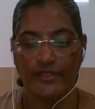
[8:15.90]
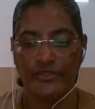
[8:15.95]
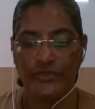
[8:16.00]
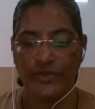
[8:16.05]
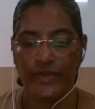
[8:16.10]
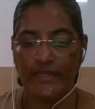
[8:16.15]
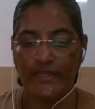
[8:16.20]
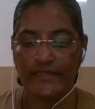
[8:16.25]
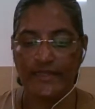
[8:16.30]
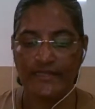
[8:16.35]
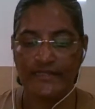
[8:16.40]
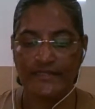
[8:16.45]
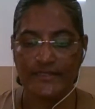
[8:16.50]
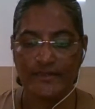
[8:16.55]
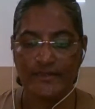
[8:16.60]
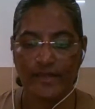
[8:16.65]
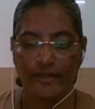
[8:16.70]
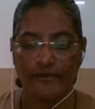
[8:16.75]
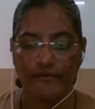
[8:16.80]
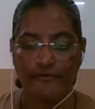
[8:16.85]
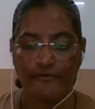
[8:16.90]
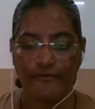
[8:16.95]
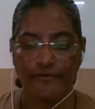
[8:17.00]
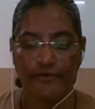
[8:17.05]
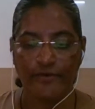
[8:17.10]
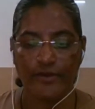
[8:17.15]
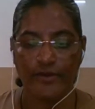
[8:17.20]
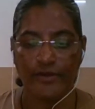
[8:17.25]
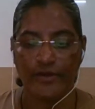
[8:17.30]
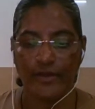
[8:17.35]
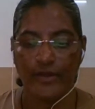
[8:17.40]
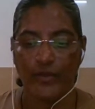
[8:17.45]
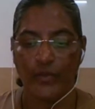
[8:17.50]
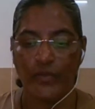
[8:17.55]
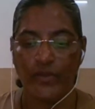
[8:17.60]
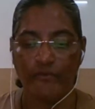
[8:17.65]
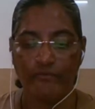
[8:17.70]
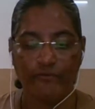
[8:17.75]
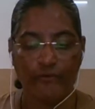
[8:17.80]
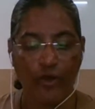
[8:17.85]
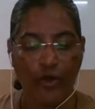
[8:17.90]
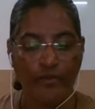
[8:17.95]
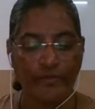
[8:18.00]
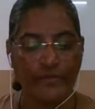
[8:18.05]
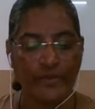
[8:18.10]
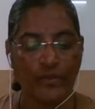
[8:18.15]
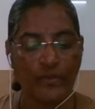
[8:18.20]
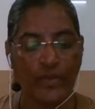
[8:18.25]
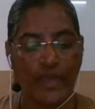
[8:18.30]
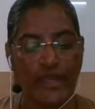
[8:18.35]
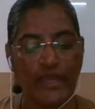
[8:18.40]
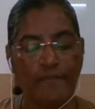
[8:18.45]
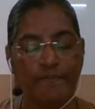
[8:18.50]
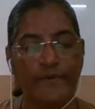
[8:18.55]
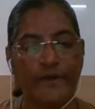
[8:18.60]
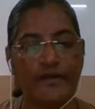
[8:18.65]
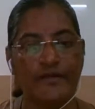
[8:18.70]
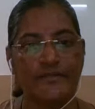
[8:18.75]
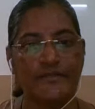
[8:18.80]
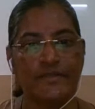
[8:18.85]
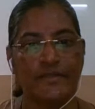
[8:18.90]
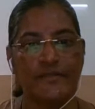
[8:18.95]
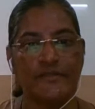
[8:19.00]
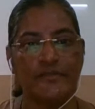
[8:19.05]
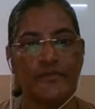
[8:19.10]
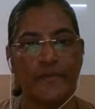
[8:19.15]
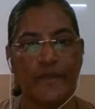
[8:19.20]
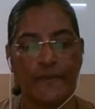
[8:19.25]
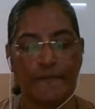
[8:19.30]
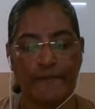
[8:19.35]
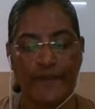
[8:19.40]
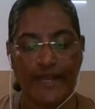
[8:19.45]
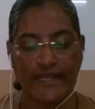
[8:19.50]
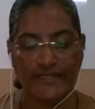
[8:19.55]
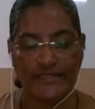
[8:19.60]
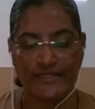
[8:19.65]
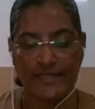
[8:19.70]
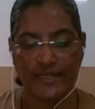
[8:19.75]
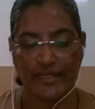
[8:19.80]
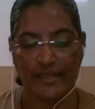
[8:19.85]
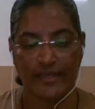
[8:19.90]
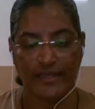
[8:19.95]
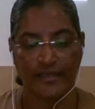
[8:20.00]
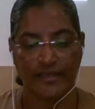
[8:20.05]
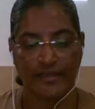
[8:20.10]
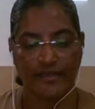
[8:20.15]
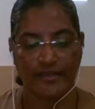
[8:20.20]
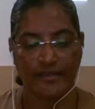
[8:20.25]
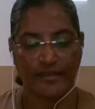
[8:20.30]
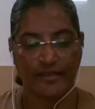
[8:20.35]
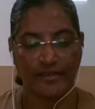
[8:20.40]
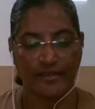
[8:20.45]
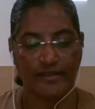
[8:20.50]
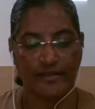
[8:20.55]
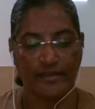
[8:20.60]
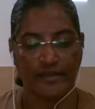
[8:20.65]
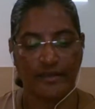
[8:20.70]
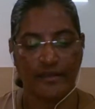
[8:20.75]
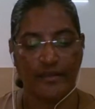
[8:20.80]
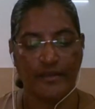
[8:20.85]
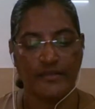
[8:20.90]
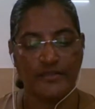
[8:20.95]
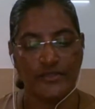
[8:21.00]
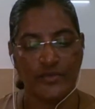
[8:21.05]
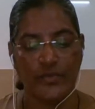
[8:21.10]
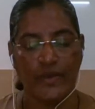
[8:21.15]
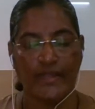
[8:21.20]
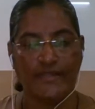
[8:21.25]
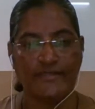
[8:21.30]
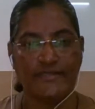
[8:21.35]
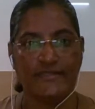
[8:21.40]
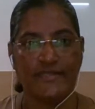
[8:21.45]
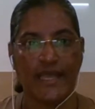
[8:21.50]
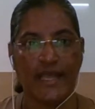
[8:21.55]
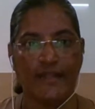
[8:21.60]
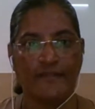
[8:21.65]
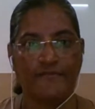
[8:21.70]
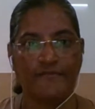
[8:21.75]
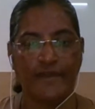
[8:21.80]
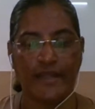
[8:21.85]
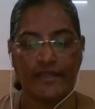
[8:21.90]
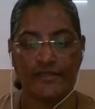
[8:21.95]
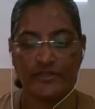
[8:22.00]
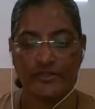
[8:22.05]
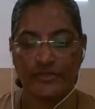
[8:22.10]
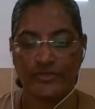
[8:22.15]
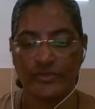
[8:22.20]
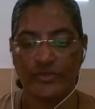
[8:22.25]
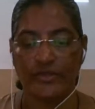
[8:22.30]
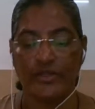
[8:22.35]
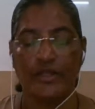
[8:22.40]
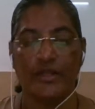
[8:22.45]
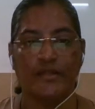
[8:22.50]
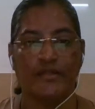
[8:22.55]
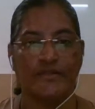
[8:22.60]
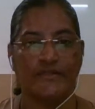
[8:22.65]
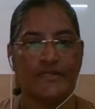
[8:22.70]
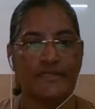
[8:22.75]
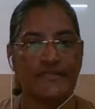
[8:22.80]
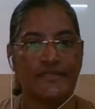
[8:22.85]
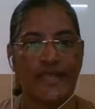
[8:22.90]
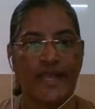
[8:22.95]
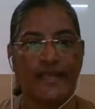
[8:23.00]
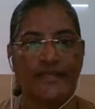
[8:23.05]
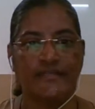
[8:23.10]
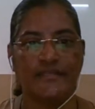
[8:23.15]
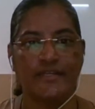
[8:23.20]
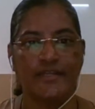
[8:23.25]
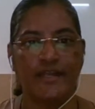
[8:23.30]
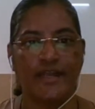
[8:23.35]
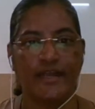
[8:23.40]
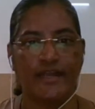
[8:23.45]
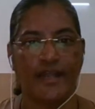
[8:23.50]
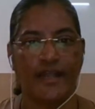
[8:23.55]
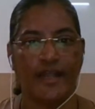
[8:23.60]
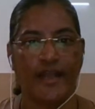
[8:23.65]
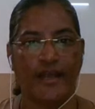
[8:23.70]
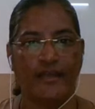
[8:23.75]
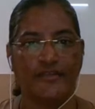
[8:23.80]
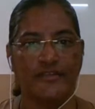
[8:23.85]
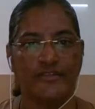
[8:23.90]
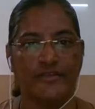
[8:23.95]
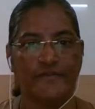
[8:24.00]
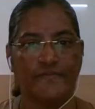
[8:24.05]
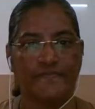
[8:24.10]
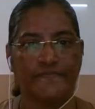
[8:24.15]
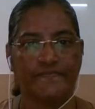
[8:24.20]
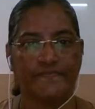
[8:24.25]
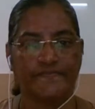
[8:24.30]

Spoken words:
Doing this, we form the very person to be a blessing to oneself and to the society at large.